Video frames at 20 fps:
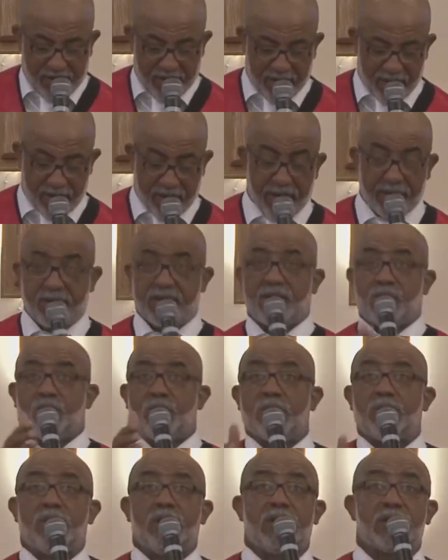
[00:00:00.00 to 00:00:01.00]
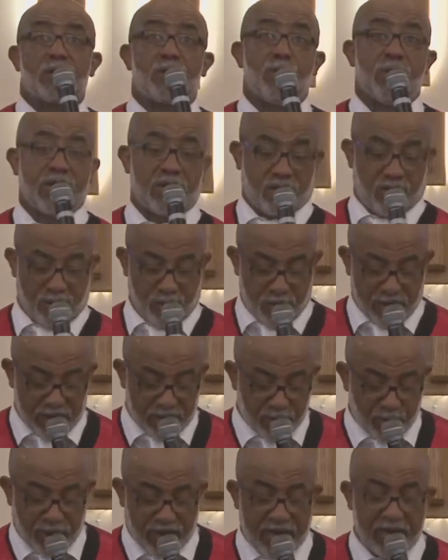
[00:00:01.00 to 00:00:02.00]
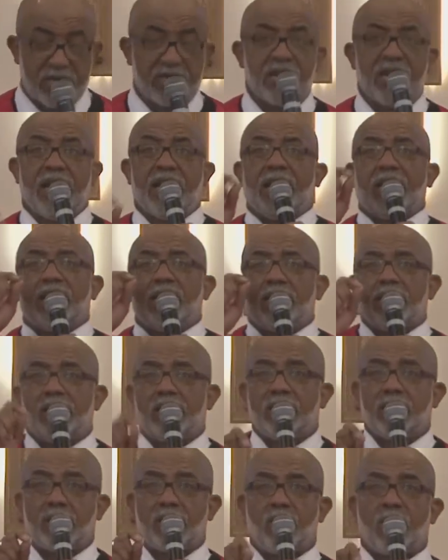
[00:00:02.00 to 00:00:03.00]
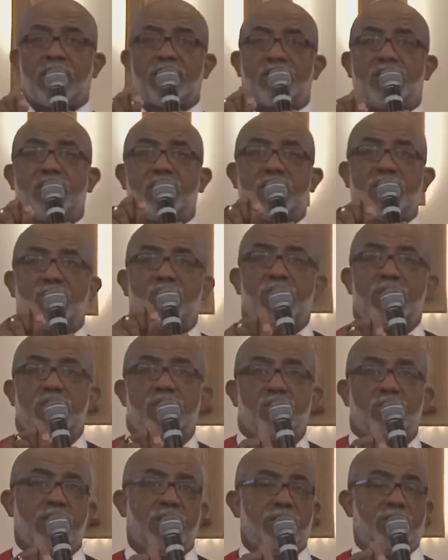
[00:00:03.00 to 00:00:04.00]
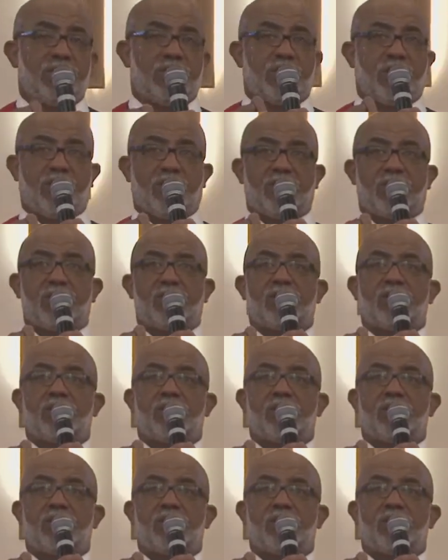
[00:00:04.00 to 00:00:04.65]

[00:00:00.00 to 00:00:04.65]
Uh, and then we'll dismiss from this place. The, the question is will the real church